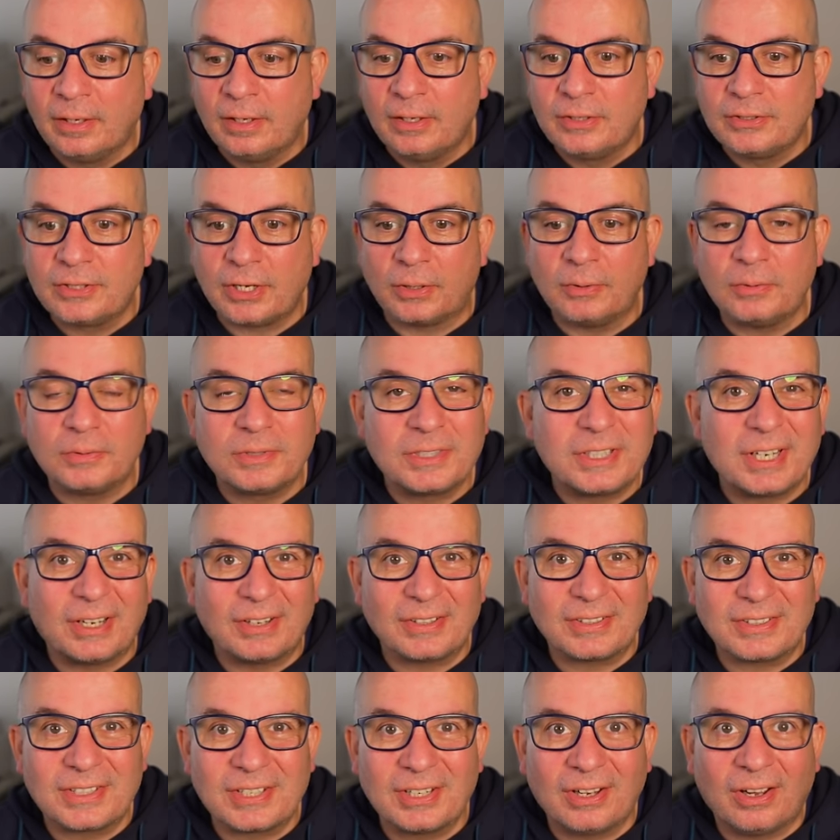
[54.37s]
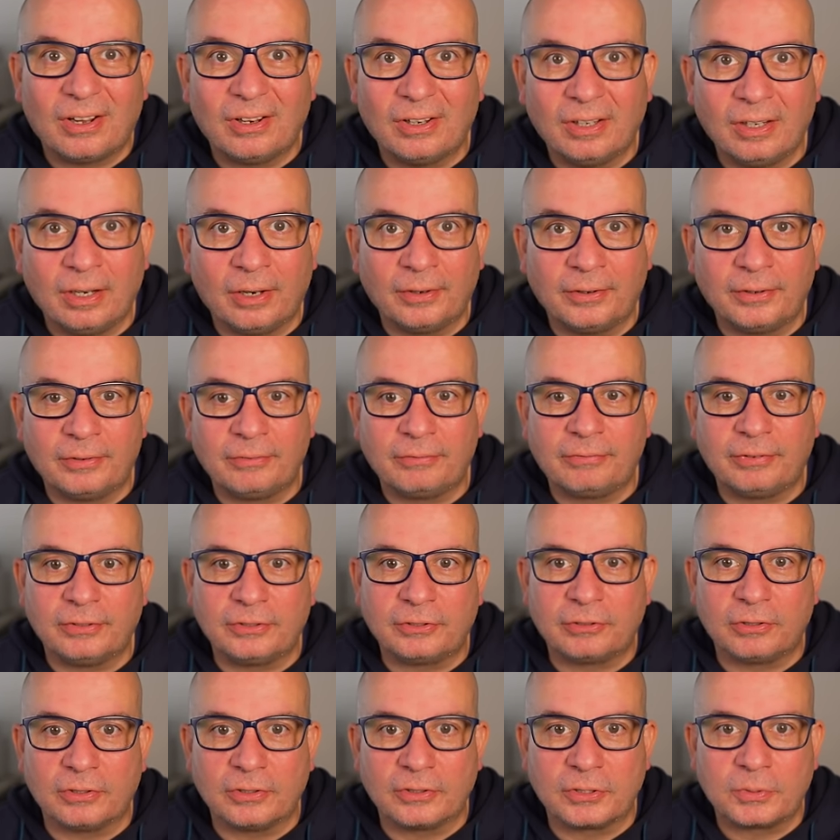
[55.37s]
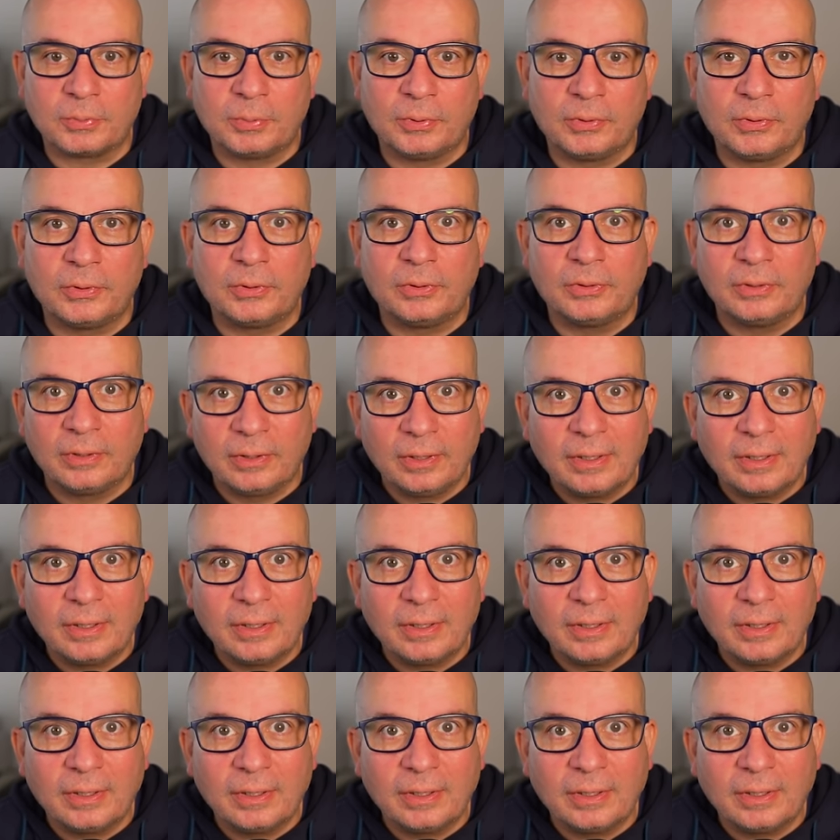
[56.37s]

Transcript: So tut tut, London for Transport.